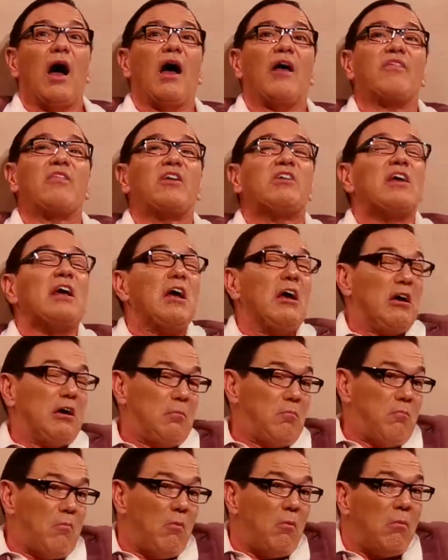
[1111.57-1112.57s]
I said,
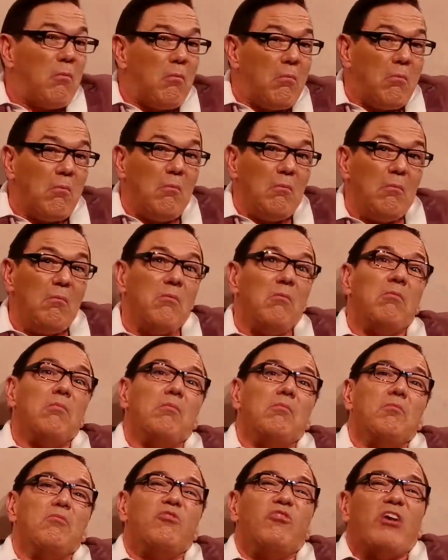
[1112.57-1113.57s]

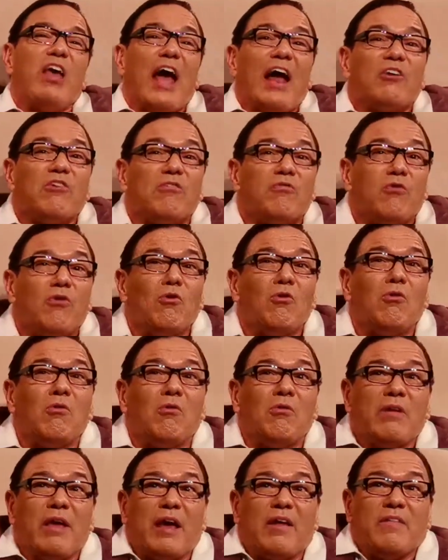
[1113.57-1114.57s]
"She had a
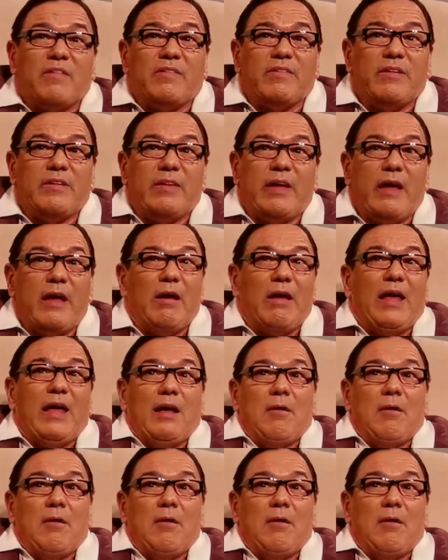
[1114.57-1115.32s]
fall yesterday."